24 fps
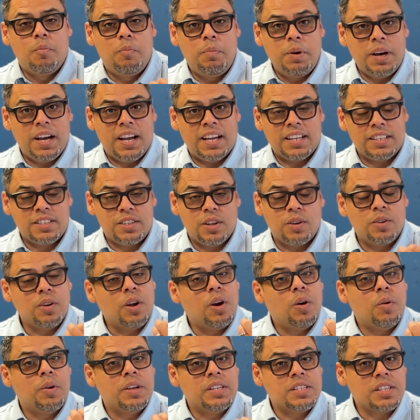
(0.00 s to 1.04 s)
But don't
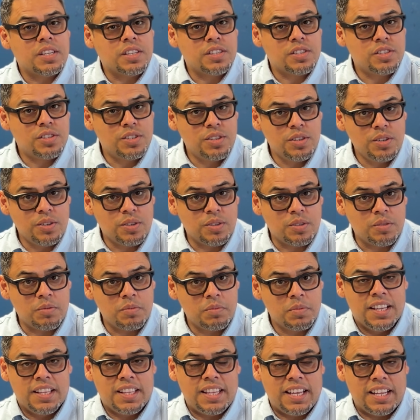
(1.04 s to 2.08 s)
always
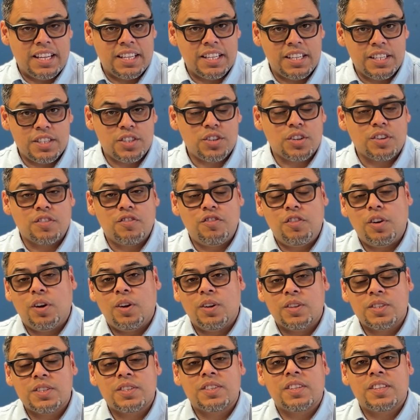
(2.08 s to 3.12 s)
assume that it is your
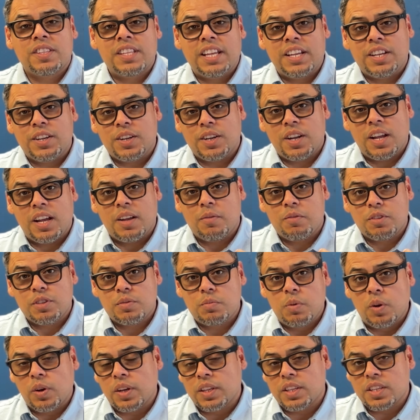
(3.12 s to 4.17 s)
fault and that you're not
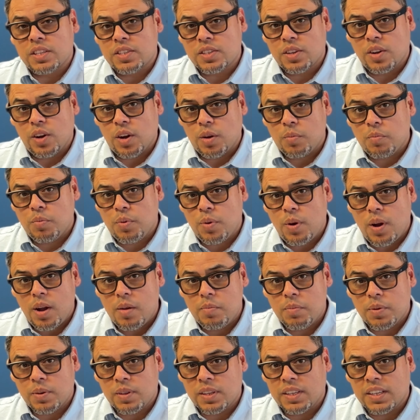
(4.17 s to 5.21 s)
smoking the cigar
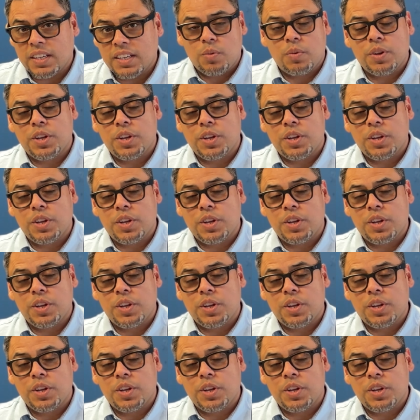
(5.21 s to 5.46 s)
properly.